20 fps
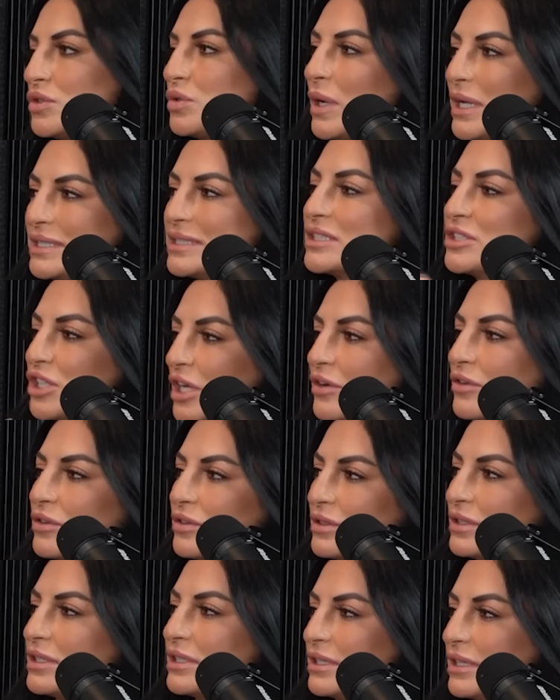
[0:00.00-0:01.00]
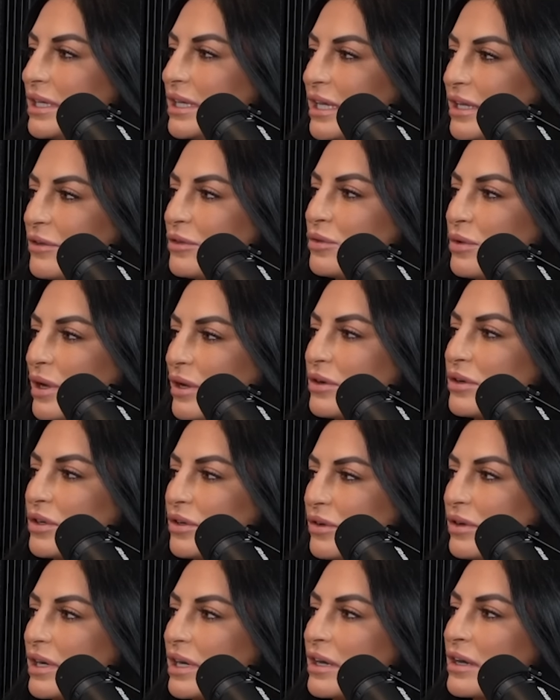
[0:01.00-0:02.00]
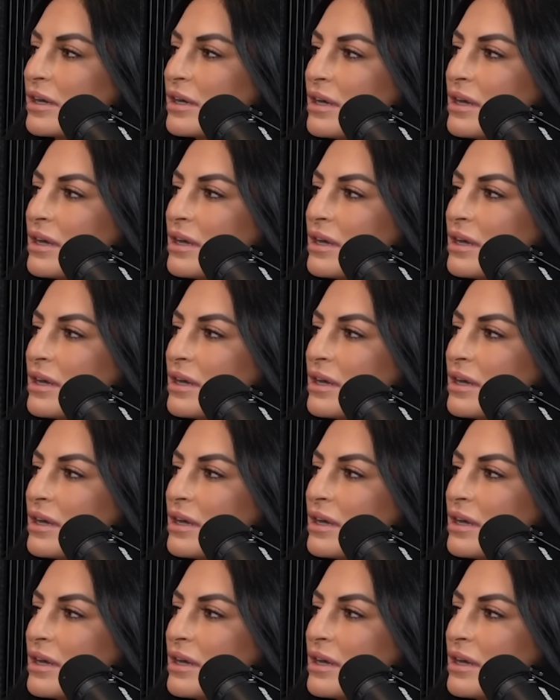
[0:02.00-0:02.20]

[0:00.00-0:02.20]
Twice in general, like throughout her career.